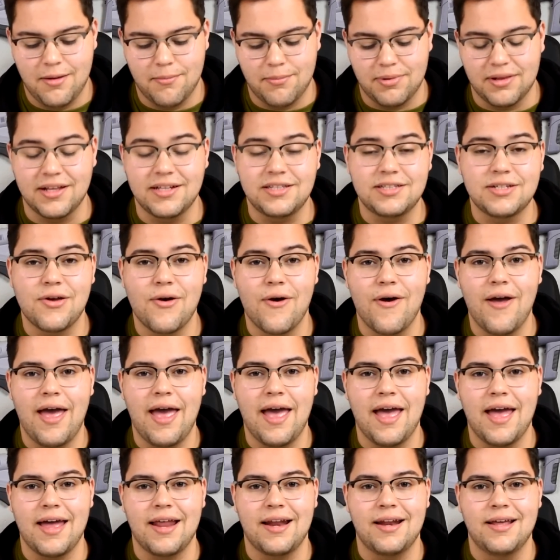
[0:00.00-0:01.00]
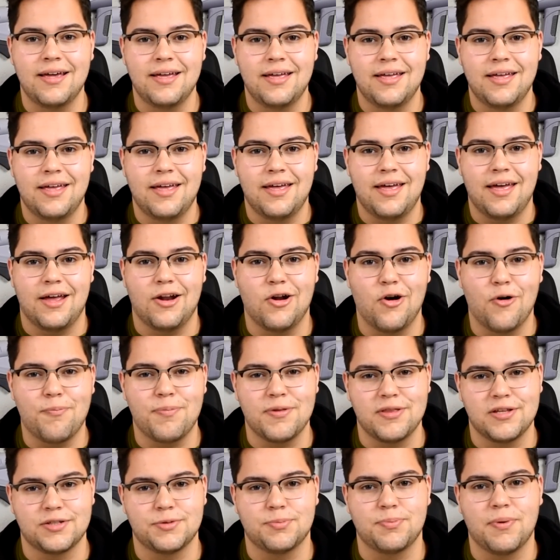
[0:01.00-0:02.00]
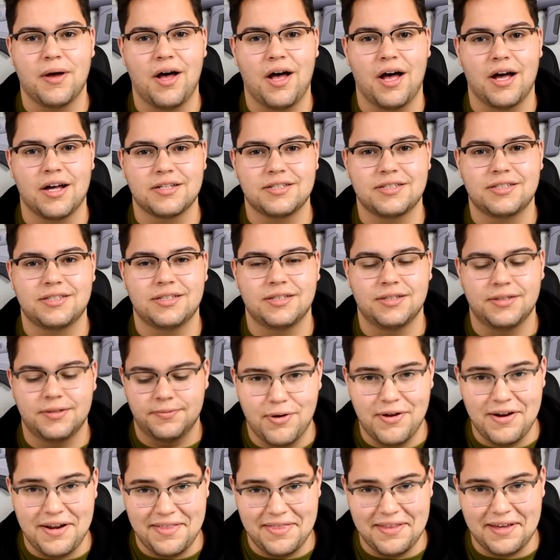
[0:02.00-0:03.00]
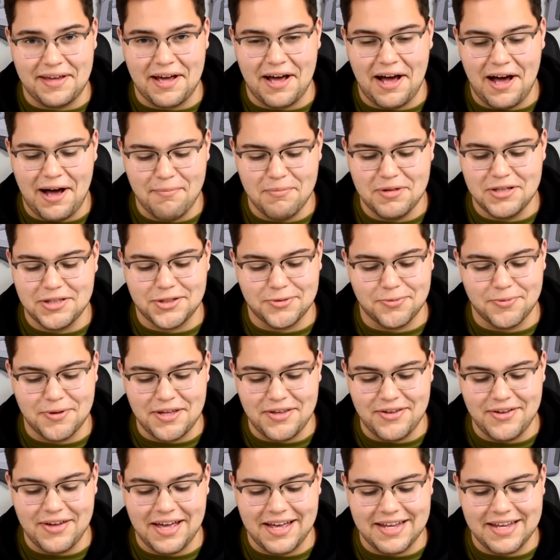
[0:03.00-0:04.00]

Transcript: But let's go ahead and open this box. Put in the comments what you